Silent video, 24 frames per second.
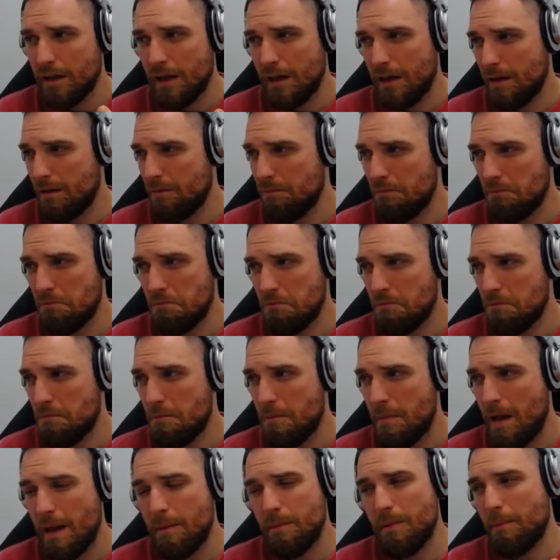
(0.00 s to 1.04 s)

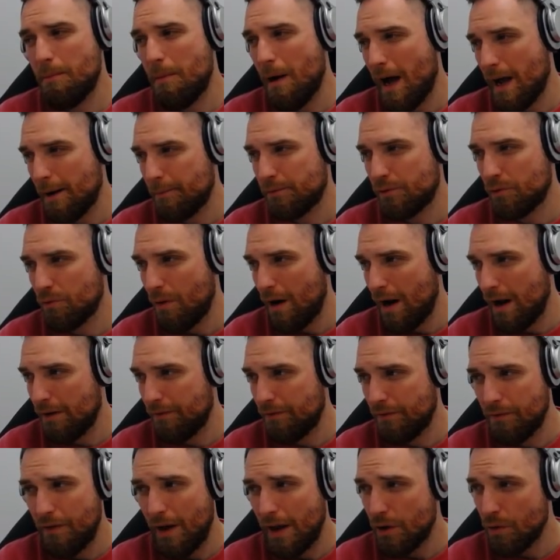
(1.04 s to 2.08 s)
maybe
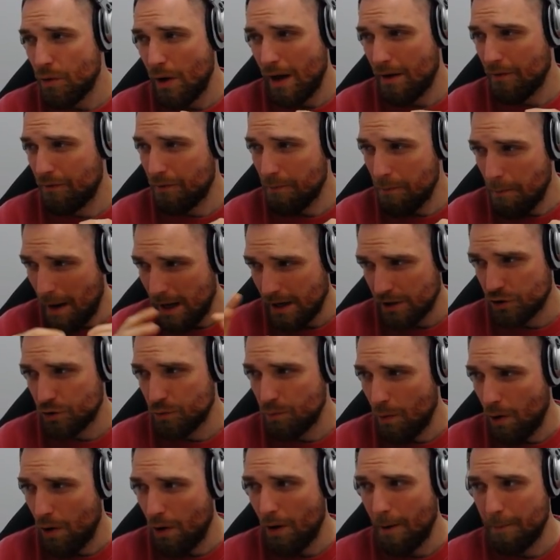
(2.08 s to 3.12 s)
Pipedrive, where you have much
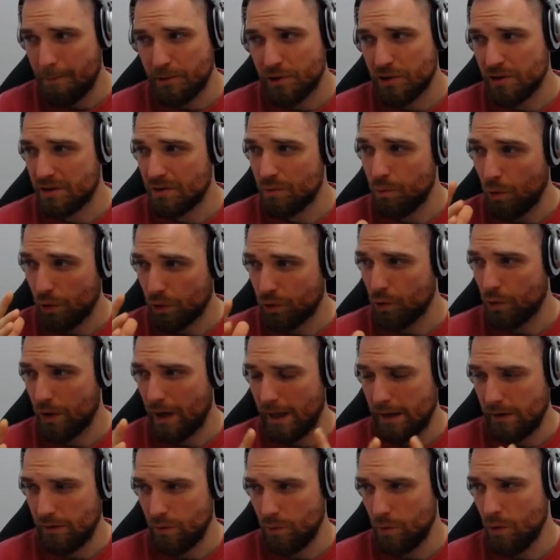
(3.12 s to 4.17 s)
more options what you
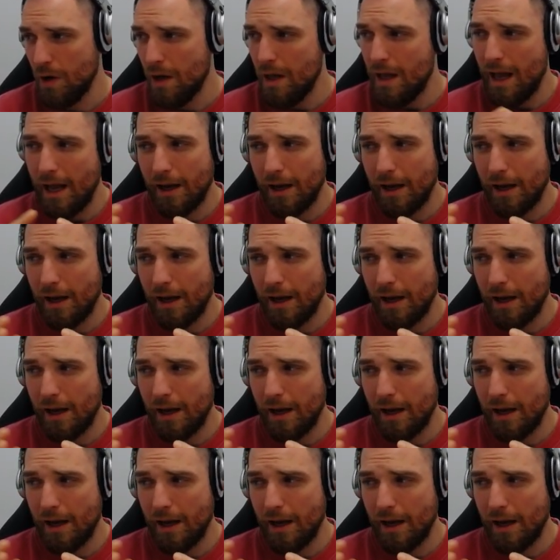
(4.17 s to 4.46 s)
can do,